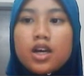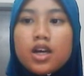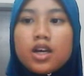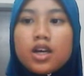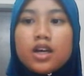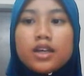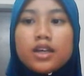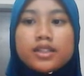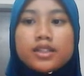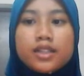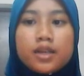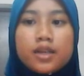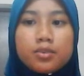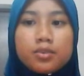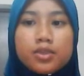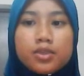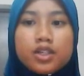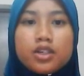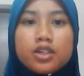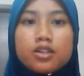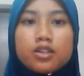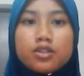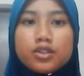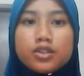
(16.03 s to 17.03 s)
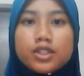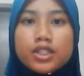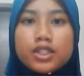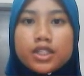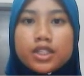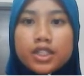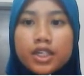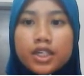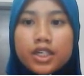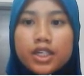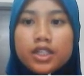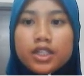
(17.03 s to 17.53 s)
Aseptic
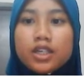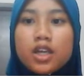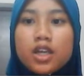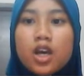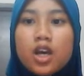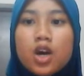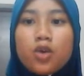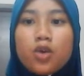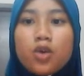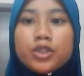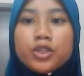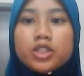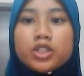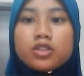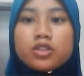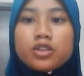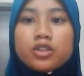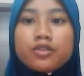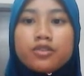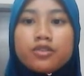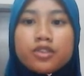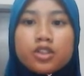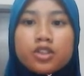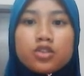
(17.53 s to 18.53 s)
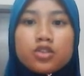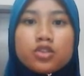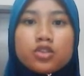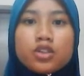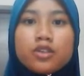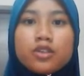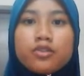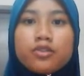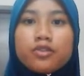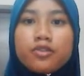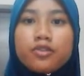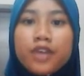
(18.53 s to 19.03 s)
loosening, which refers to
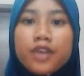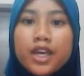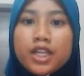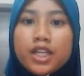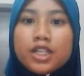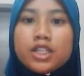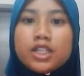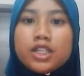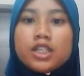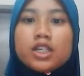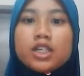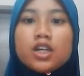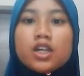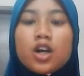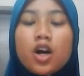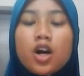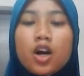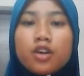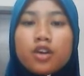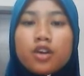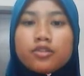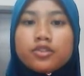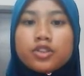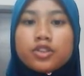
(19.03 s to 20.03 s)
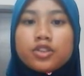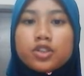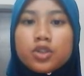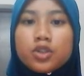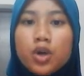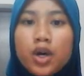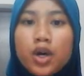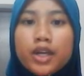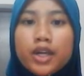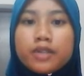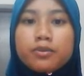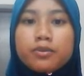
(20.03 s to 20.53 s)
the failure of
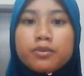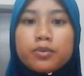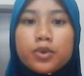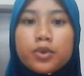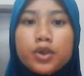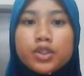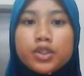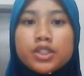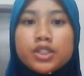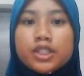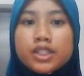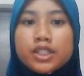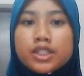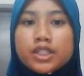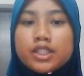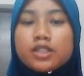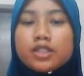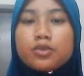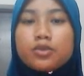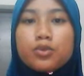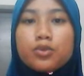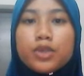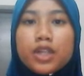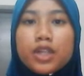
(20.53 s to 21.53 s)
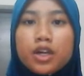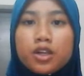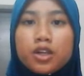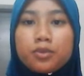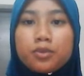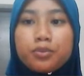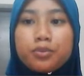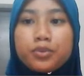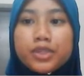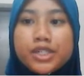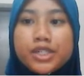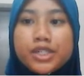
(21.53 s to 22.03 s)
joint prosthesis without the
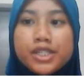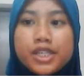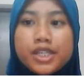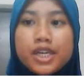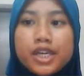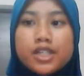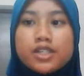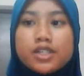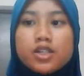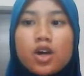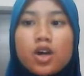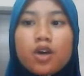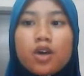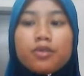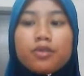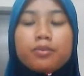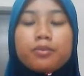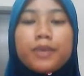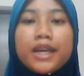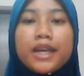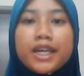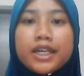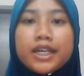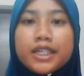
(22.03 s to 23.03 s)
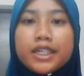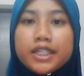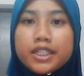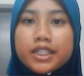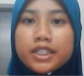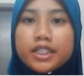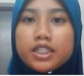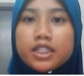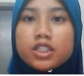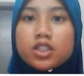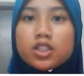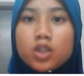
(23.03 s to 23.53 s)
presence of
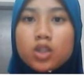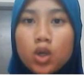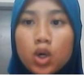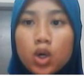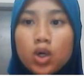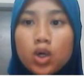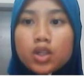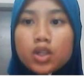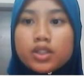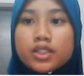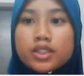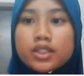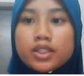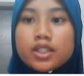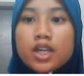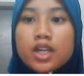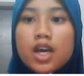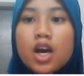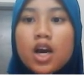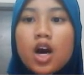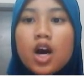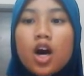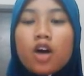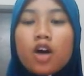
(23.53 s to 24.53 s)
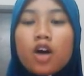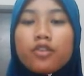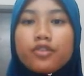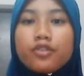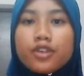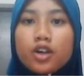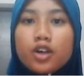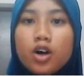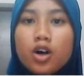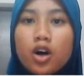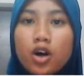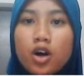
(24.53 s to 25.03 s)
mechanical cause of
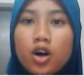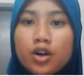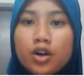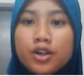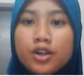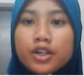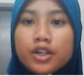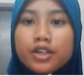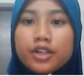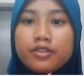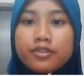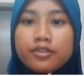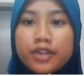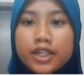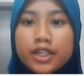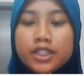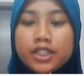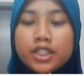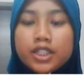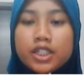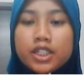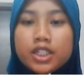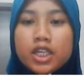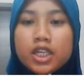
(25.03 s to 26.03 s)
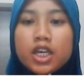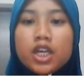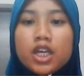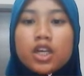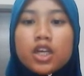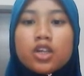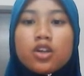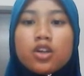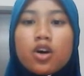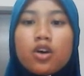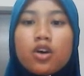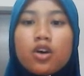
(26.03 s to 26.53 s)
or infection,
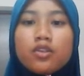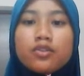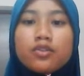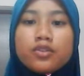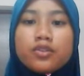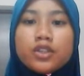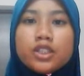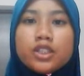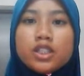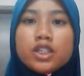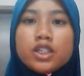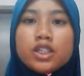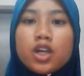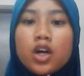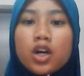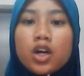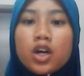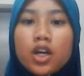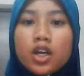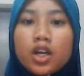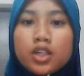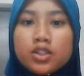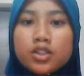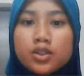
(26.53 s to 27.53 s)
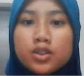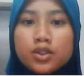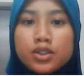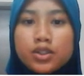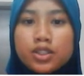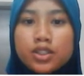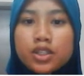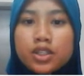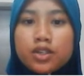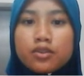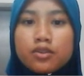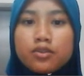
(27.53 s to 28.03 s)
is often
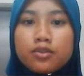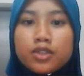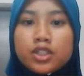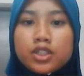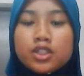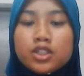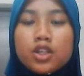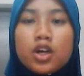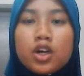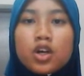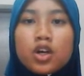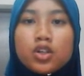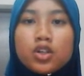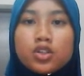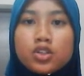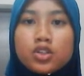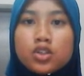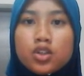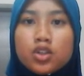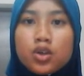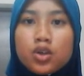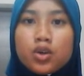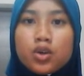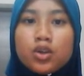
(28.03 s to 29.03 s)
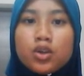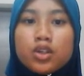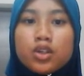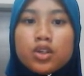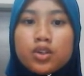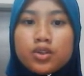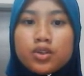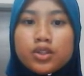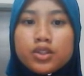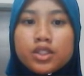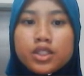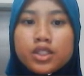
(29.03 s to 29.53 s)
associated with
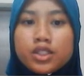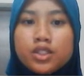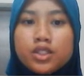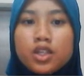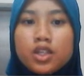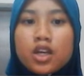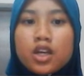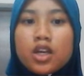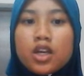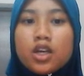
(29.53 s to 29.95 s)
osteolysis,